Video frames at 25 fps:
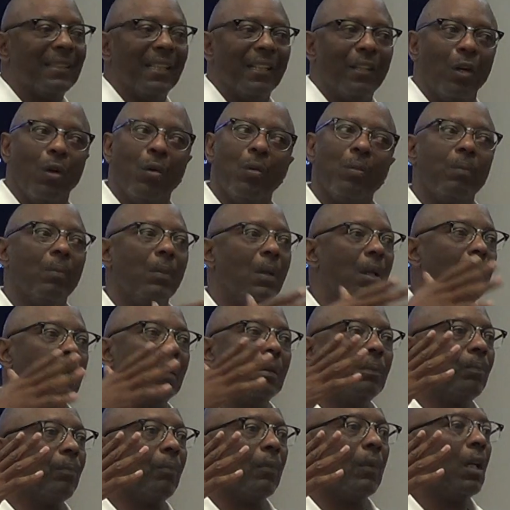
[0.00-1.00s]
said, don't
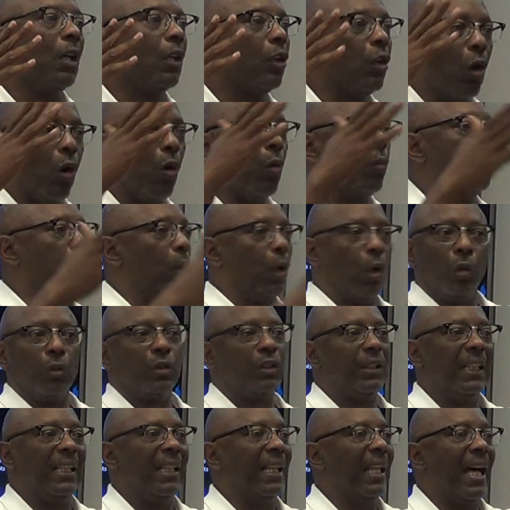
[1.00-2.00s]
go
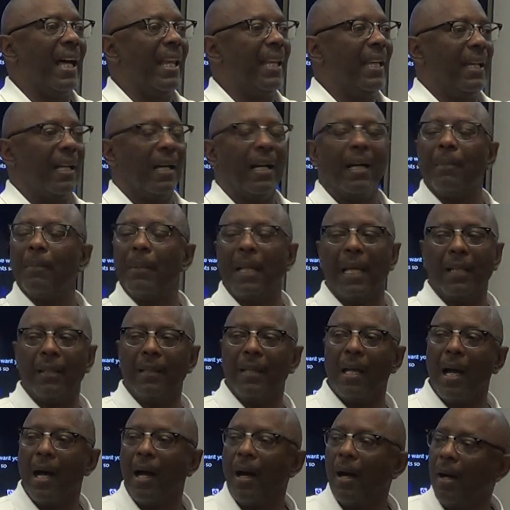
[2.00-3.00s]
see London. I'm like,
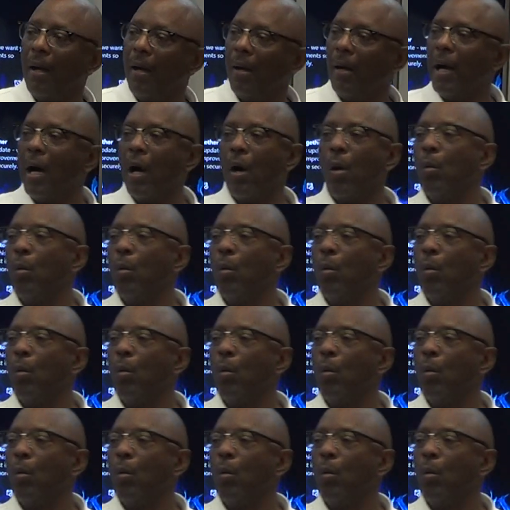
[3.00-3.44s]
no, I